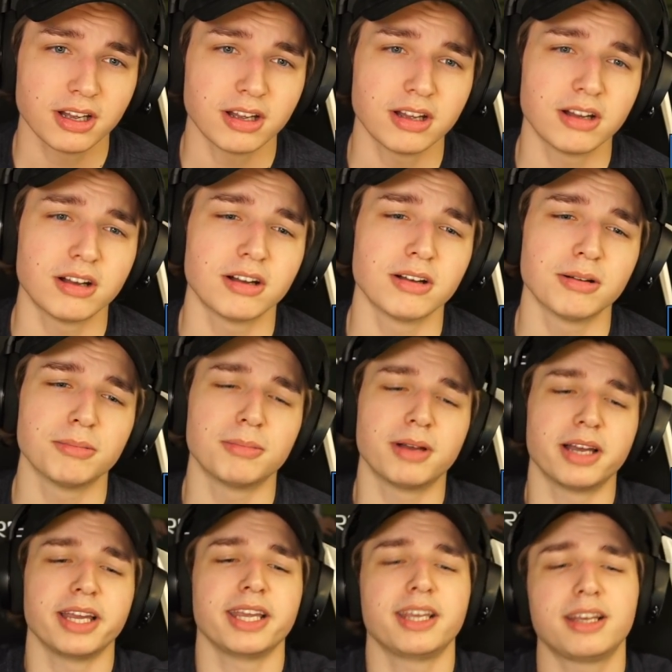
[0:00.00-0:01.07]
Oh
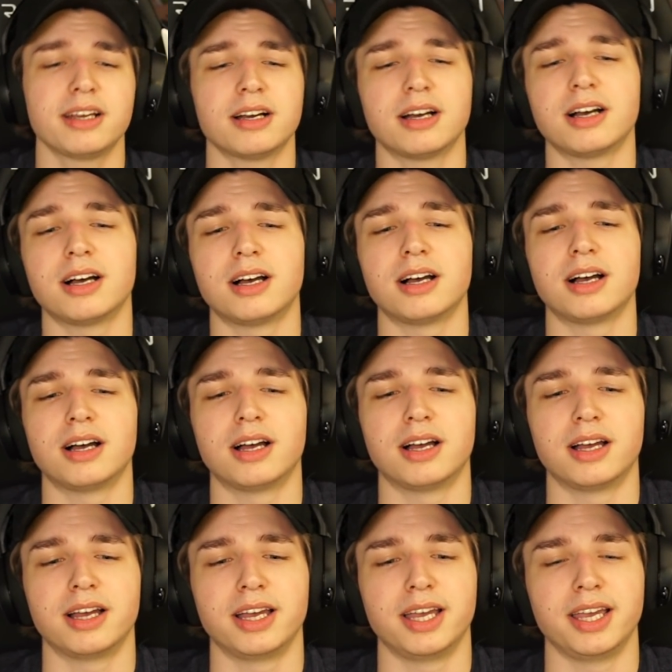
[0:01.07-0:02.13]
my
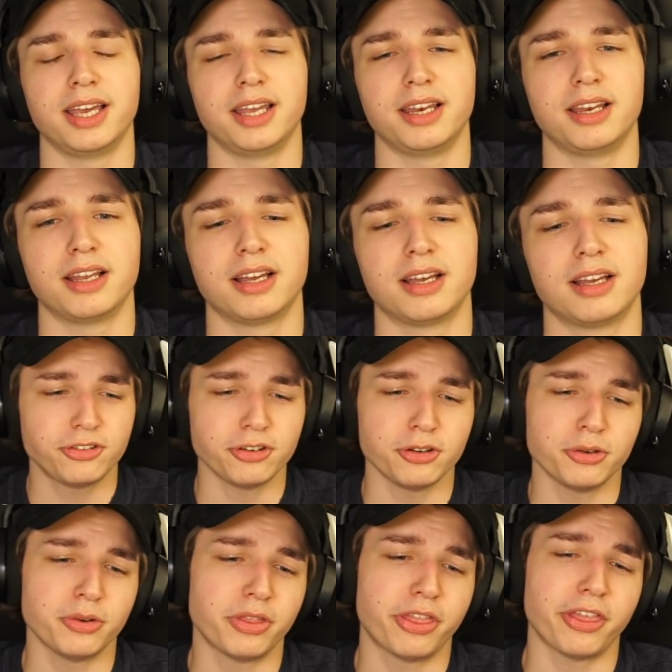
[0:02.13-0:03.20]
god.
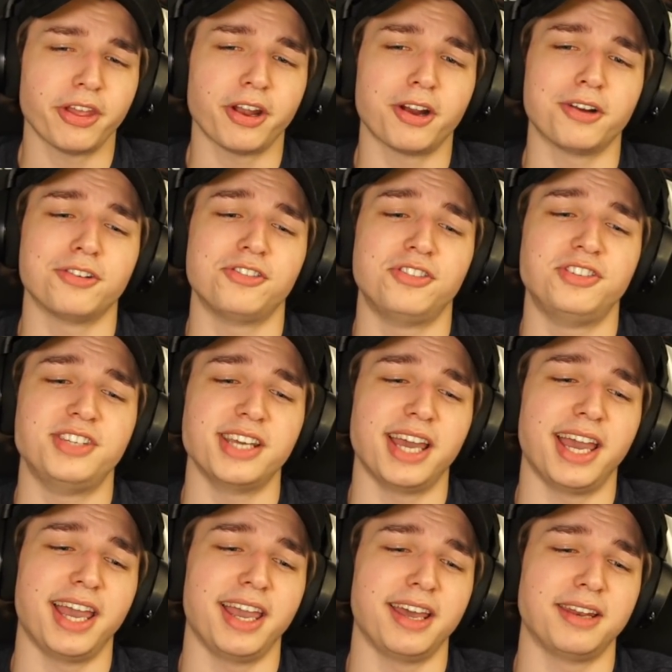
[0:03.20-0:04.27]
Dude, they're
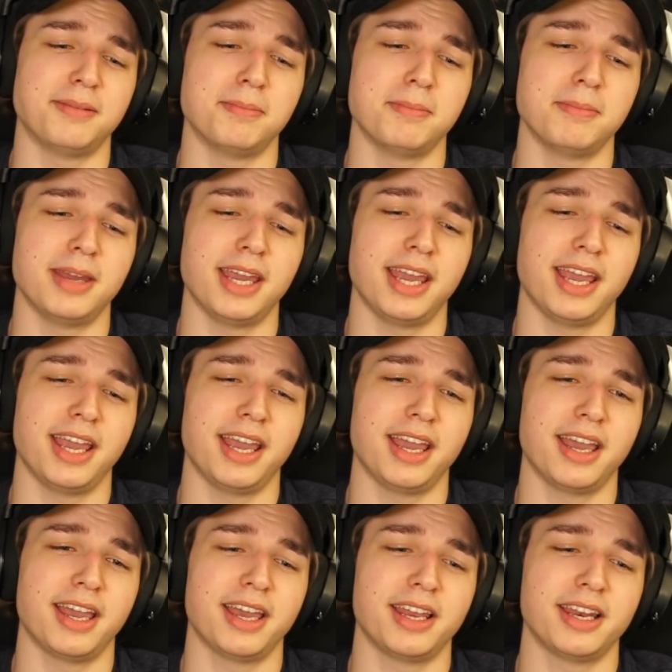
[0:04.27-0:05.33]
dead,
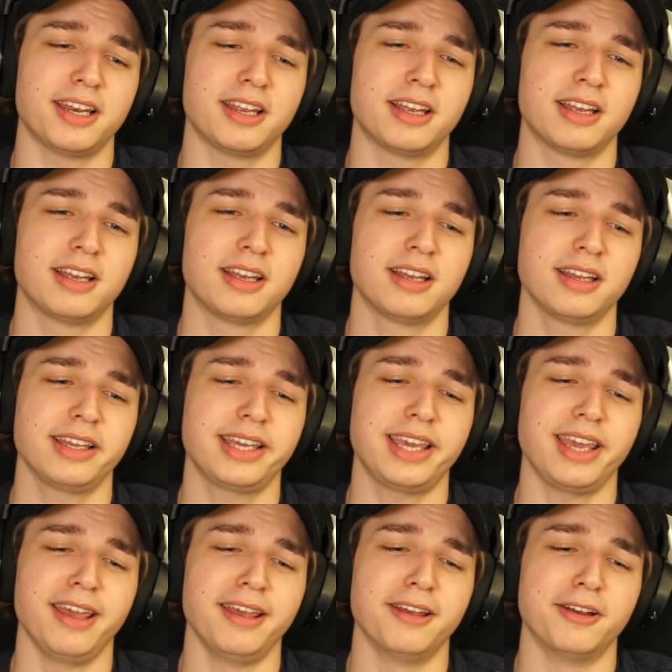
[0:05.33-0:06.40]
man.
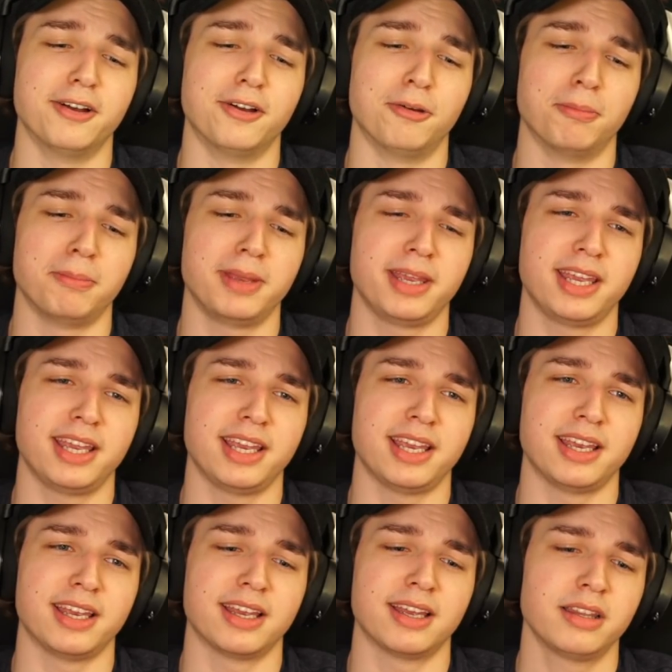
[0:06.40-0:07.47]
Kill
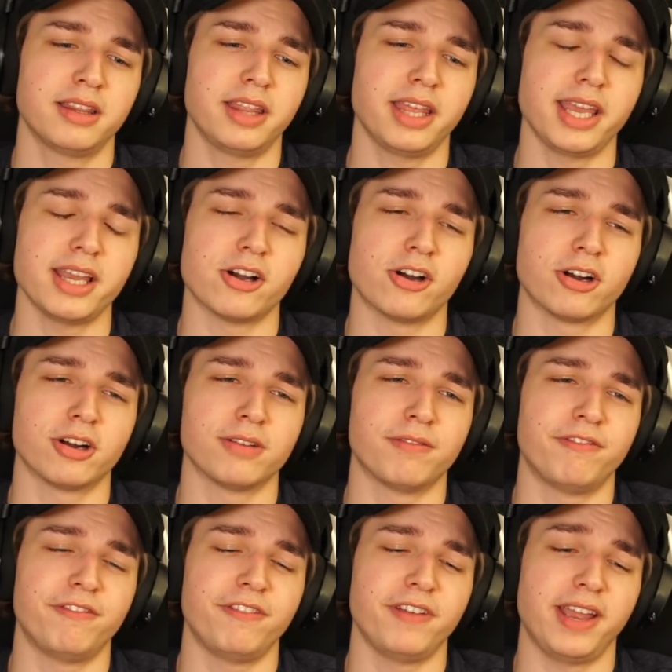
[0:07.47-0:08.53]
me. They are
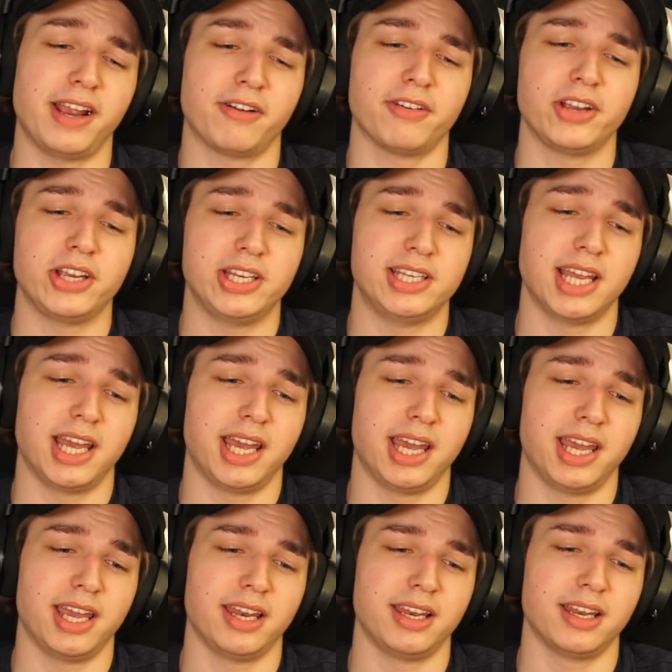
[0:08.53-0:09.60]
very
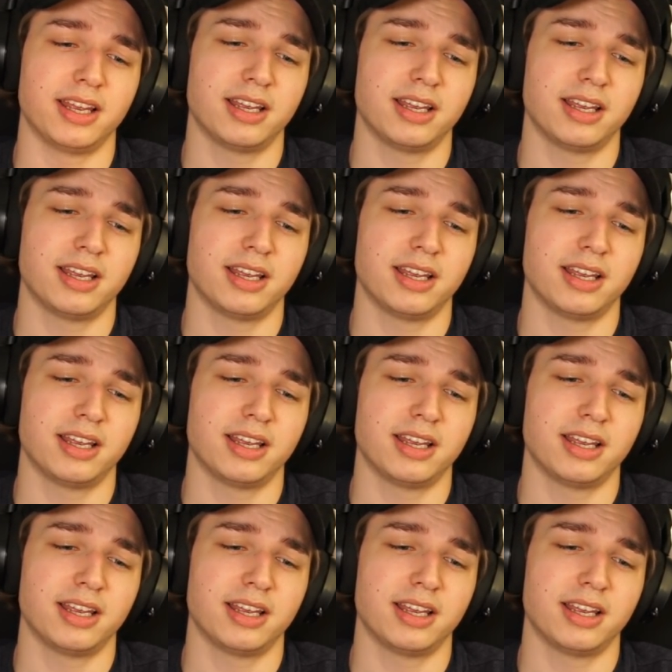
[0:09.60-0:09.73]
dead.